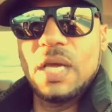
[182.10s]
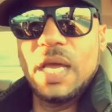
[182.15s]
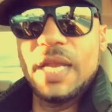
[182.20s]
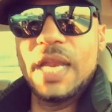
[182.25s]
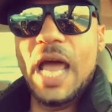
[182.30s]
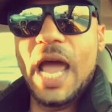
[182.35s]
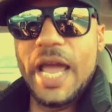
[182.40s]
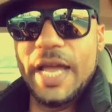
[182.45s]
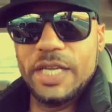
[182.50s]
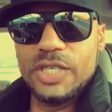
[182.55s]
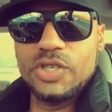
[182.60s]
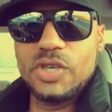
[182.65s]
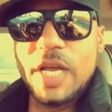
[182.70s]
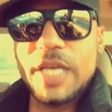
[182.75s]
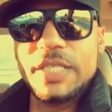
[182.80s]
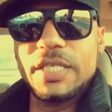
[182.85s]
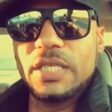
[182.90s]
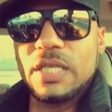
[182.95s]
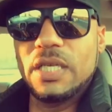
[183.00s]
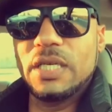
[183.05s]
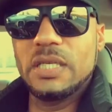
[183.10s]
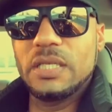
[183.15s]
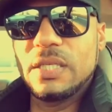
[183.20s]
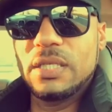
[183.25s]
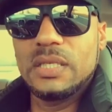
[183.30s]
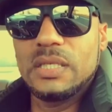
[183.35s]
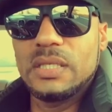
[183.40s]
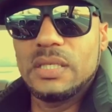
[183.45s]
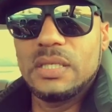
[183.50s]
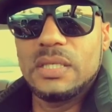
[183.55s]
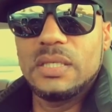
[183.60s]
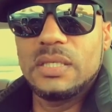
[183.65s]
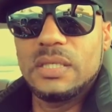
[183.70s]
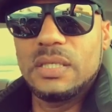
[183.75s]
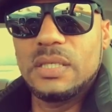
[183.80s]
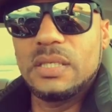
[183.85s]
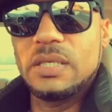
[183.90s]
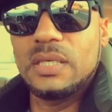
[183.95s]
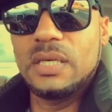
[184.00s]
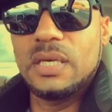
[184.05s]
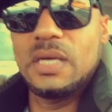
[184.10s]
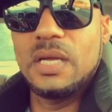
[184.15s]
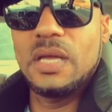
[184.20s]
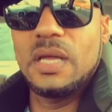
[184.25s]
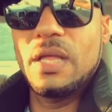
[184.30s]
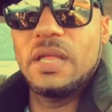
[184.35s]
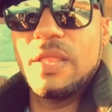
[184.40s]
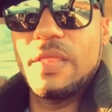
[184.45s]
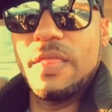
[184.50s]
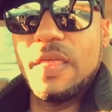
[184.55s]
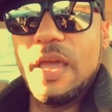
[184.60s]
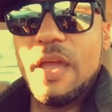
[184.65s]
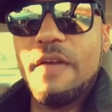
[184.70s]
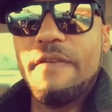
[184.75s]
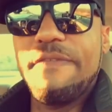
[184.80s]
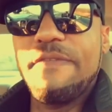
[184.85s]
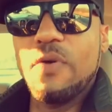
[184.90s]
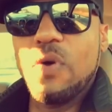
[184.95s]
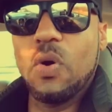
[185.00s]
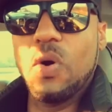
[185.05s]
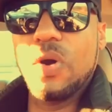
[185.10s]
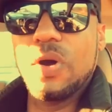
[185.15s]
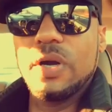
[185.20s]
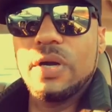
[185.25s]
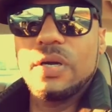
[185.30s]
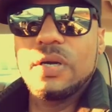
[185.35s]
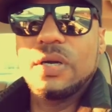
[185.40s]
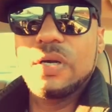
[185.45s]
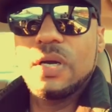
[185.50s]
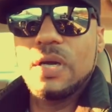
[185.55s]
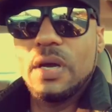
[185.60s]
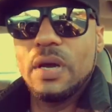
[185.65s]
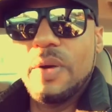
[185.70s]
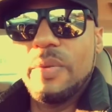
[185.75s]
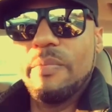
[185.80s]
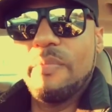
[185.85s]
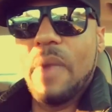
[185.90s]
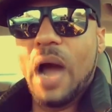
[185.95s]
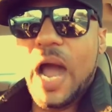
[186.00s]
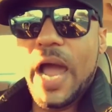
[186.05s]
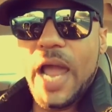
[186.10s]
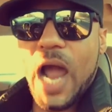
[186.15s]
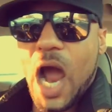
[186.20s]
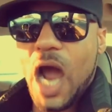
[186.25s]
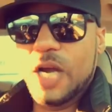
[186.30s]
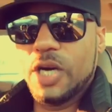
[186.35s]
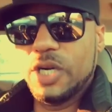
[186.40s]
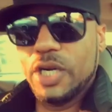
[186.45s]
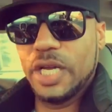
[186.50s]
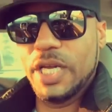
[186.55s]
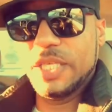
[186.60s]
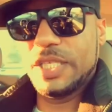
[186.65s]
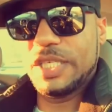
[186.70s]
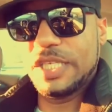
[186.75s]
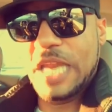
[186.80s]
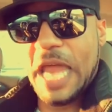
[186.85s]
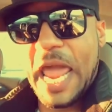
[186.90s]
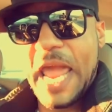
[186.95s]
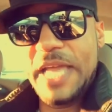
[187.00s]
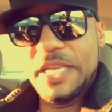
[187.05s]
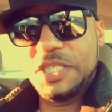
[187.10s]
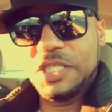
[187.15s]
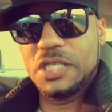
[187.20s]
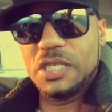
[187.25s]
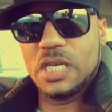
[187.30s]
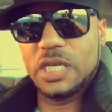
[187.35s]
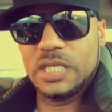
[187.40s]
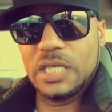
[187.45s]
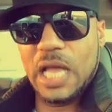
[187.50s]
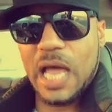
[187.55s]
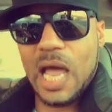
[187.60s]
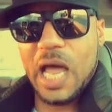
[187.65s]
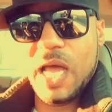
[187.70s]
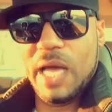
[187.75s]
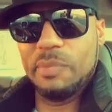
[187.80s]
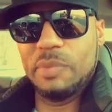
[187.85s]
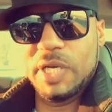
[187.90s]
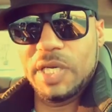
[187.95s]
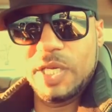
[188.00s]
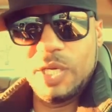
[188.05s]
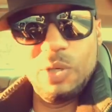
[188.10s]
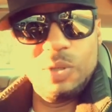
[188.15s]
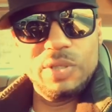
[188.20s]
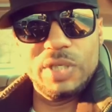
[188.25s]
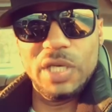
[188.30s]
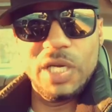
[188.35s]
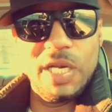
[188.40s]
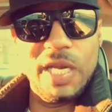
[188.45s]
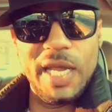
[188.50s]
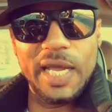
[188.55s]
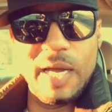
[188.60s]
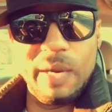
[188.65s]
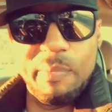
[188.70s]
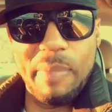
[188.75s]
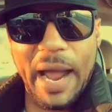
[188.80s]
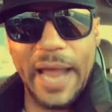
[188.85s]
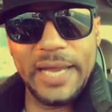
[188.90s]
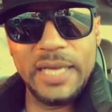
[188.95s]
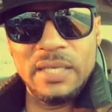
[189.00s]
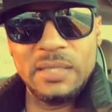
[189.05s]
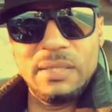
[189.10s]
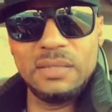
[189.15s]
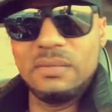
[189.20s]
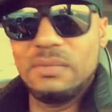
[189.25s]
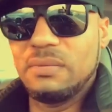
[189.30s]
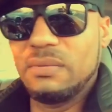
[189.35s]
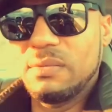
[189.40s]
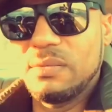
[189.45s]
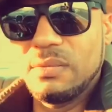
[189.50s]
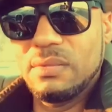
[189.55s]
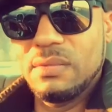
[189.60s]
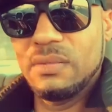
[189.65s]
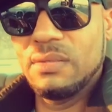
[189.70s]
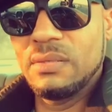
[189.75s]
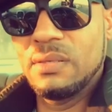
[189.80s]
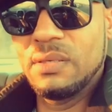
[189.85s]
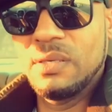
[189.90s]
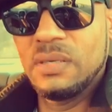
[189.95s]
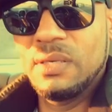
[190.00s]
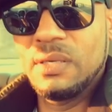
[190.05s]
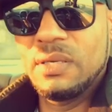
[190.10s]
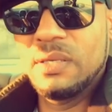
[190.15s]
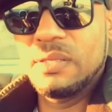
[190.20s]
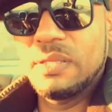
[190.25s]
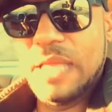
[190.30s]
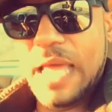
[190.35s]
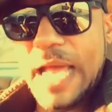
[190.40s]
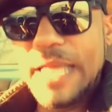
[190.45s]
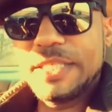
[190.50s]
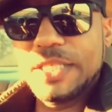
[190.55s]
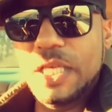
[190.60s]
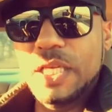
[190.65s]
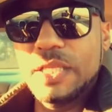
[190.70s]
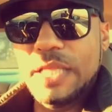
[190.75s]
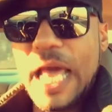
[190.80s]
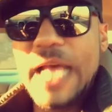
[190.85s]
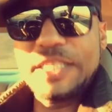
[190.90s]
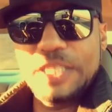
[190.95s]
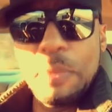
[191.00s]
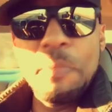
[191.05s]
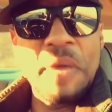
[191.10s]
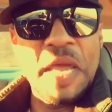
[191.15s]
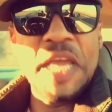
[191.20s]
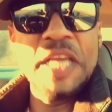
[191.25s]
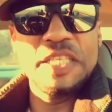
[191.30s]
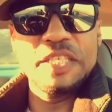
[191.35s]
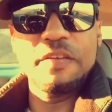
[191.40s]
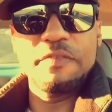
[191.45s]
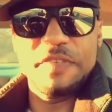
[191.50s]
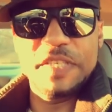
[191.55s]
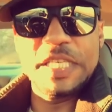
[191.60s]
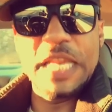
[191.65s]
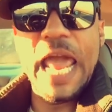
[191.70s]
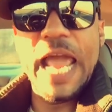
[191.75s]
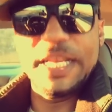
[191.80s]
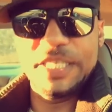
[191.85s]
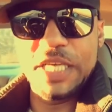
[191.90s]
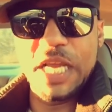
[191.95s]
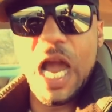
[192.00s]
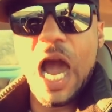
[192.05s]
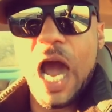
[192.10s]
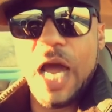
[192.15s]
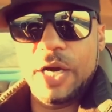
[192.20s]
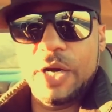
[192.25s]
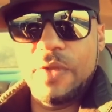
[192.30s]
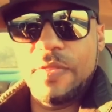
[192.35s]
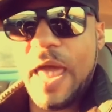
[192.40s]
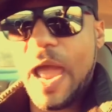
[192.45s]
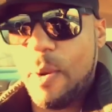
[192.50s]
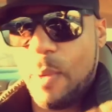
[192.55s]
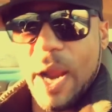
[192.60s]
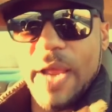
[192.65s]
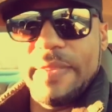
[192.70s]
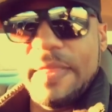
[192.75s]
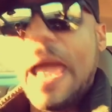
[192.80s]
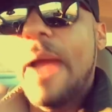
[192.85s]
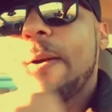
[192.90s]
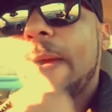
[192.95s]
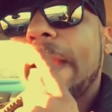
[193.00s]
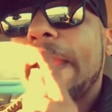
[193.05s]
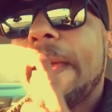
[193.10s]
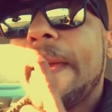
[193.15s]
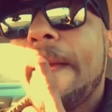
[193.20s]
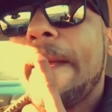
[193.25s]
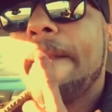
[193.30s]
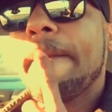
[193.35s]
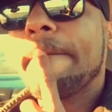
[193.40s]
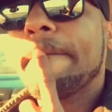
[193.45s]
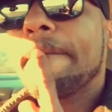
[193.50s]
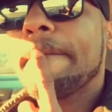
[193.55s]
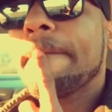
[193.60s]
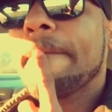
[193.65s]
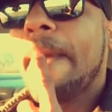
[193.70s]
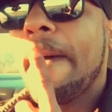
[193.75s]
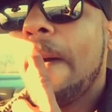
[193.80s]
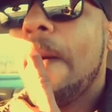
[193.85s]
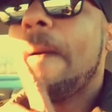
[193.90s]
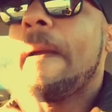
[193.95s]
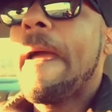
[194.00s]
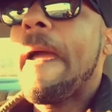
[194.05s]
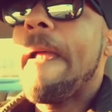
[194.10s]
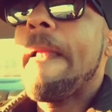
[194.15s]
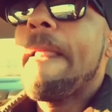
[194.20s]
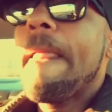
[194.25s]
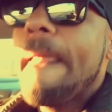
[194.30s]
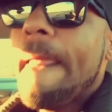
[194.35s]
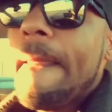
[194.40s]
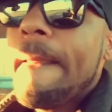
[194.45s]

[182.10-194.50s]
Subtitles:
And I addressed it. Therefore, my honor gets snatched because I'm accusing a nigga of biting. That's a means of snatching honor. That right there. Okay.